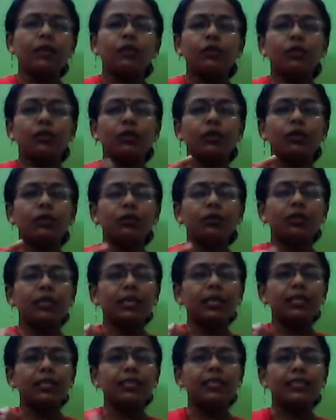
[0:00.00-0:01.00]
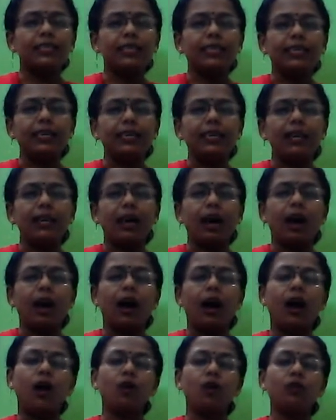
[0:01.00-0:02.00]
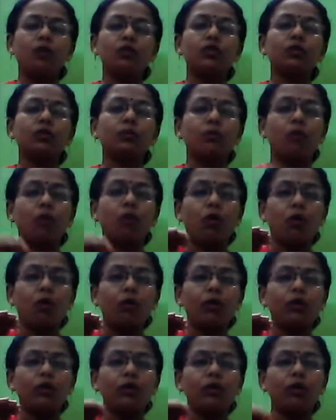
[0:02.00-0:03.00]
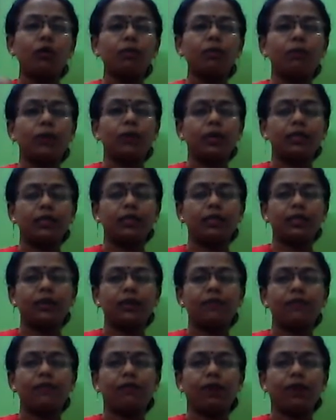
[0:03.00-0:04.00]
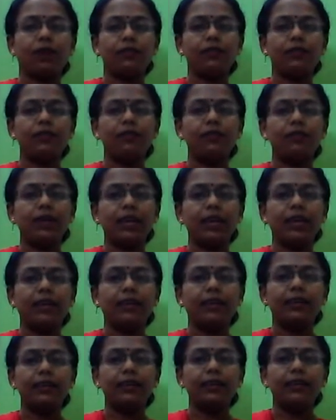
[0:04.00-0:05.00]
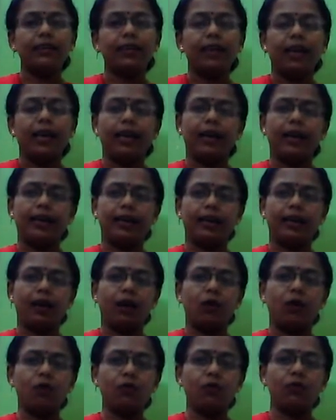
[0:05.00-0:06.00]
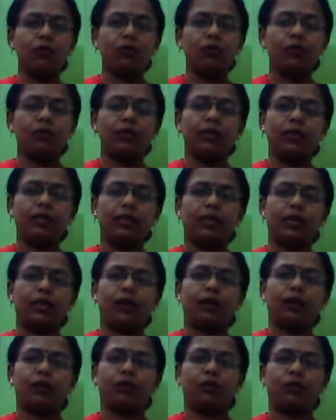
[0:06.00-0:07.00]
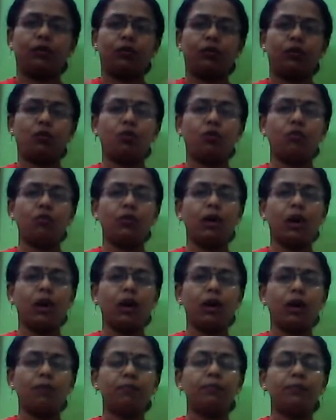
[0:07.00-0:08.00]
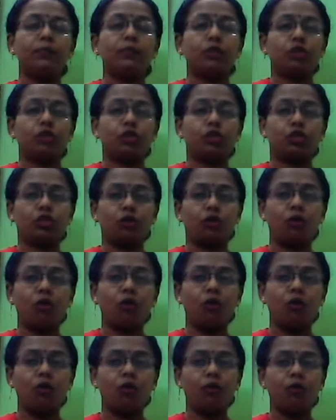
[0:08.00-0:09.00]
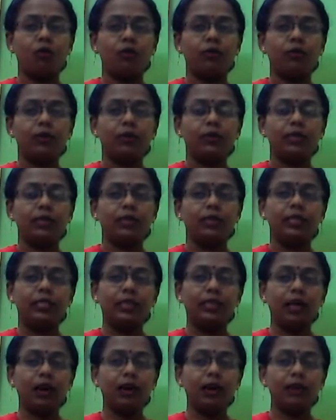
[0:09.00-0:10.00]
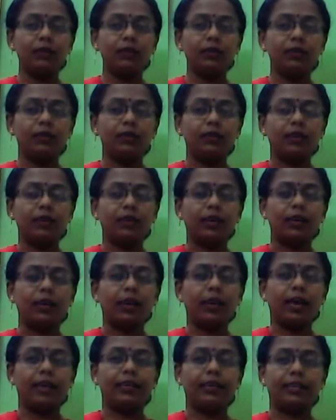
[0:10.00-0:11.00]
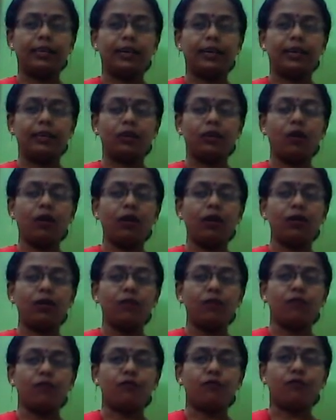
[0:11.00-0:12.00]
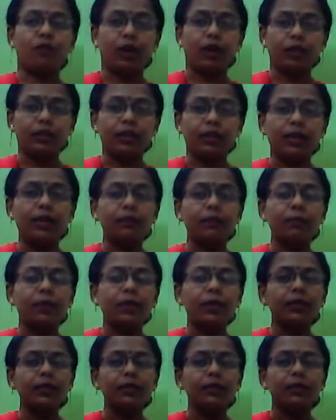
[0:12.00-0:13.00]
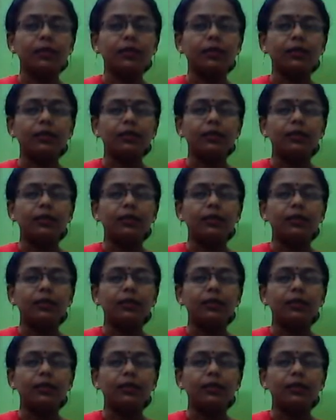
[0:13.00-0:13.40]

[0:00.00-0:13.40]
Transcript: So, you just see how small your mother and father were. And now, they are grown up. Strong, young, and they are your father and mother.